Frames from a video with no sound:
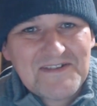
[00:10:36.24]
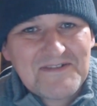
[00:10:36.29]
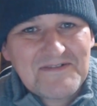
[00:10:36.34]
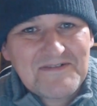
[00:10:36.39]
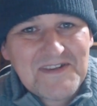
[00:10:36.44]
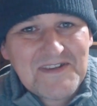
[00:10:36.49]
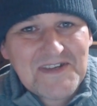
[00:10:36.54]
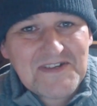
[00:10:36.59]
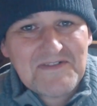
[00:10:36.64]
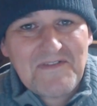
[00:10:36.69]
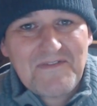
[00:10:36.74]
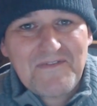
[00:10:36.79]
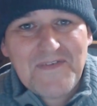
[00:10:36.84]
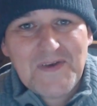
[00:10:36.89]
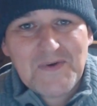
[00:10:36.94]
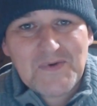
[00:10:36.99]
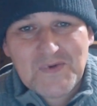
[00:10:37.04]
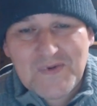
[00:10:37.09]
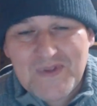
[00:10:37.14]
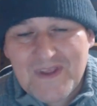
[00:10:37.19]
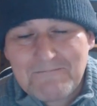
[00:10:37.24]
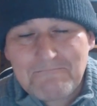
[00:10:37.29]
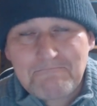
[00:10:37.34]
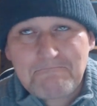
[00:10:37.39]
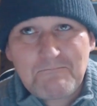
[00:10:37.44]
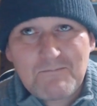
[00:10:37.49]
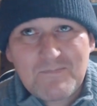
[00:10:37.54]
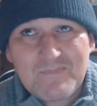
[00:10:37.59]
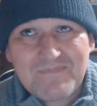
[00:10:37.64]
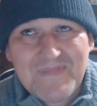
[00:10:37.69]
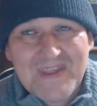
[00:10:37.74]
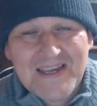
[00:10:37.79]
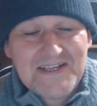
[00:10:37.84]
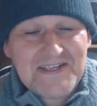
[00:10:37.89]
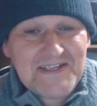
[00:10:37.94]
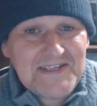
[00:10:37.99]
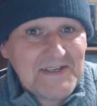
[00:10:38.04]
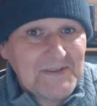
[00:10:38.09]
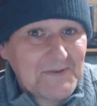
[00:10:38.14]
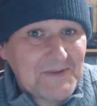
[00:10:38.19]
doesn't feel
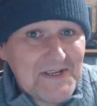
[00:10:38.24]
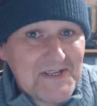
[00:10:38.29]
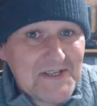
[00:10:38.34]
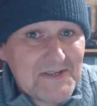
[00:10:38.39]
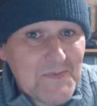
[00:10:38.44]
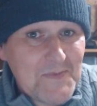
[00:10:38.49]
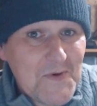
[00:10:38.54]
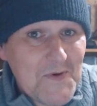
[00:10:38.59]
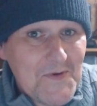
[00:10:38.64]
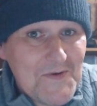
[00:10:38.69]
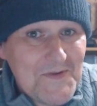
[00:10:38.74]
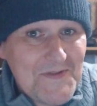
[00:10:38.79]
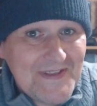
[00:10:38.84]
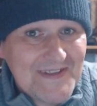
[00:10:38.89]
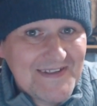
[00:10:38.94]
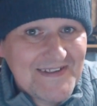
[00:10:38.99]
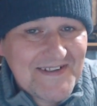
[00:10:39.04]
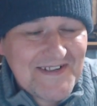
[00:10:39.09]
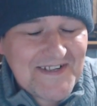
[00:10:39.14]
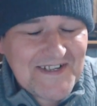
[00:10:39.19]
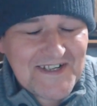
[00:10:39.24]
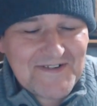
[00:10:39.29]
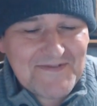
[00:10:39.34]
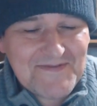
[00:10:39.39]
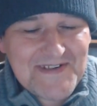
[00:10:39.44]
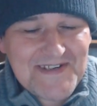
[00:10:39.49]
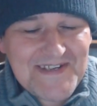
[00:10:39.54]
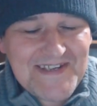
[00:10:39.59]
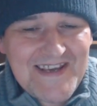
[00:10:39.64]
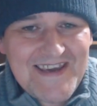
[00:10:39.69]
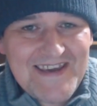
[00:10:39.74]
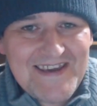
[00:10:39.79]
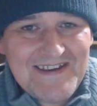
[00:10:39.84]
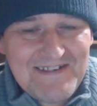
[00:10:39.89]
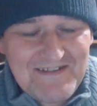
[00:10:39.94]
silky smooth, shall we say,